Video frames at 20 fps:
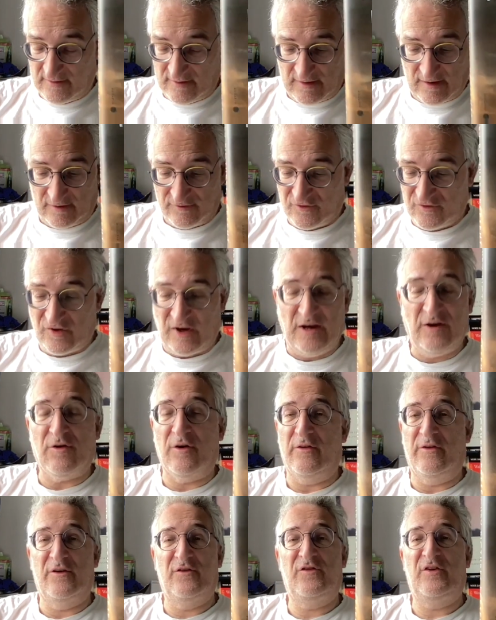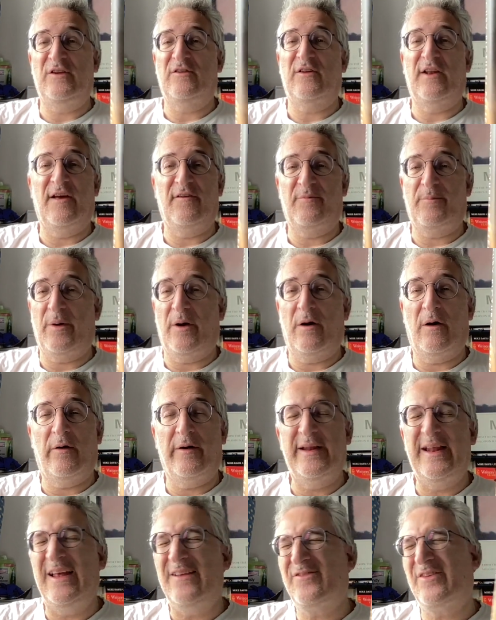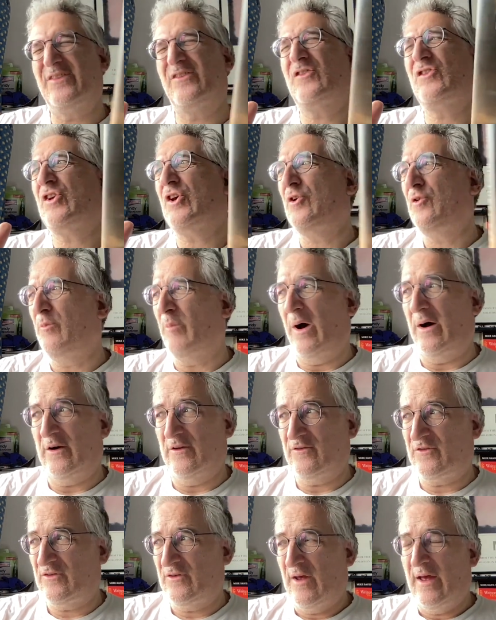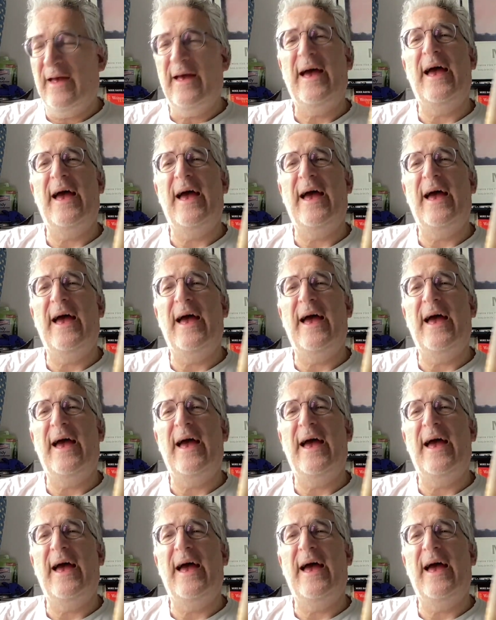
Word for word: you know, secret that she's left behind. It's just too much.